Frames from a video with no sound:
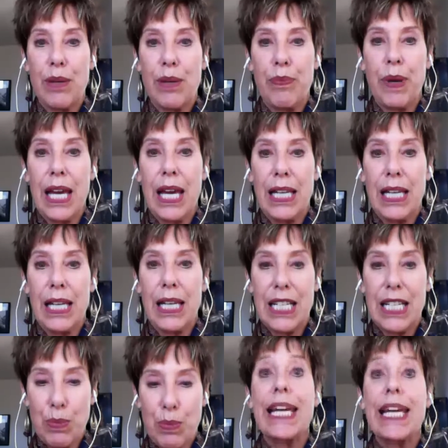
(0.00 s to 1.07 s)
and it's
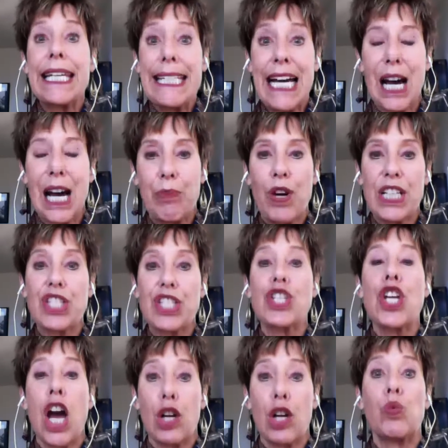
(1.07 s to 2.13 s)
breaking up or
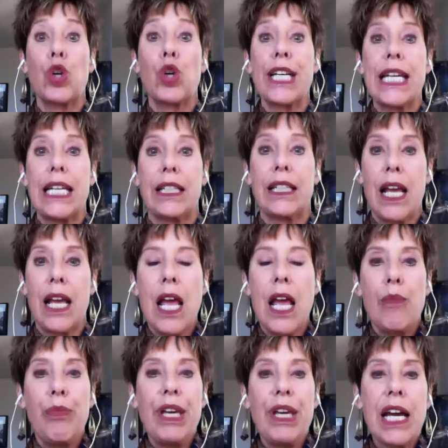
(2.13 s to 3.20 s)
it's not working.
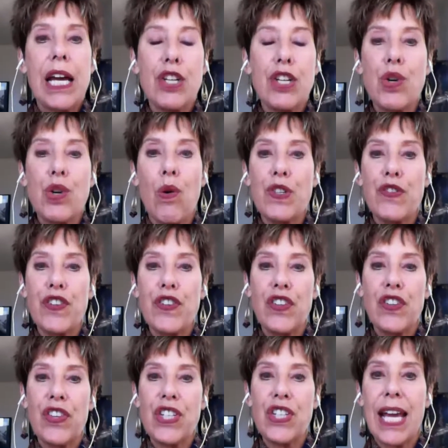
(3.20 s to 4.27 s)
Because you always
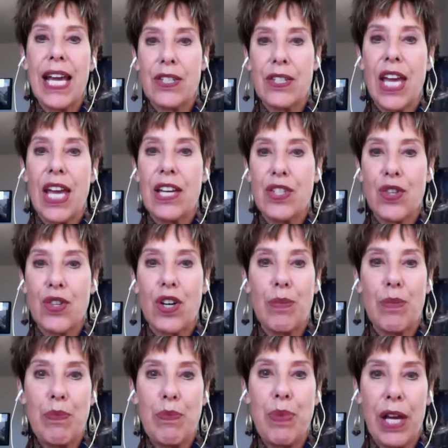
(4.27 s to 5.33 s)
feel that the next day is
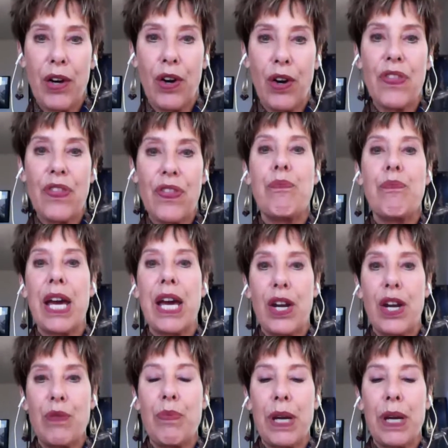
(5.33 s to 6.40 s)
going to be better and
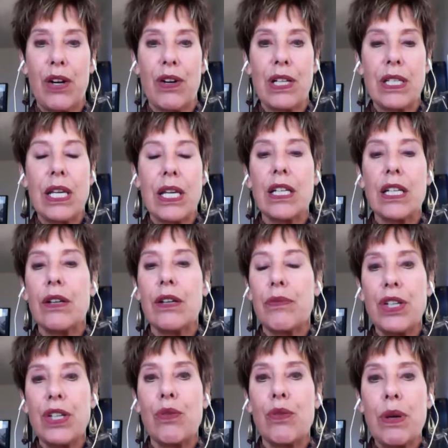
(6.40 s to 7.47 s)
better and better. It's like
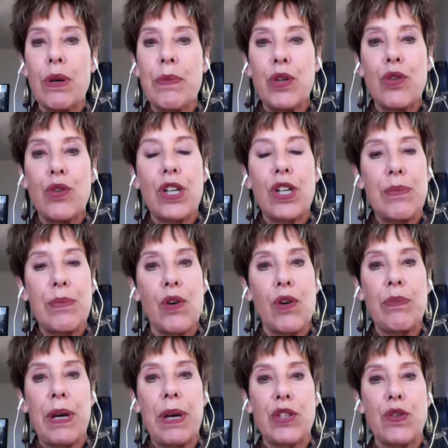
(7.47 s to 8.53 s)
women who keep going
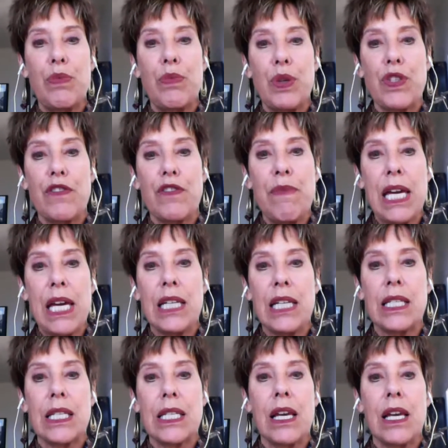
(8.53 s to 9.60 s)
back to abusive mates.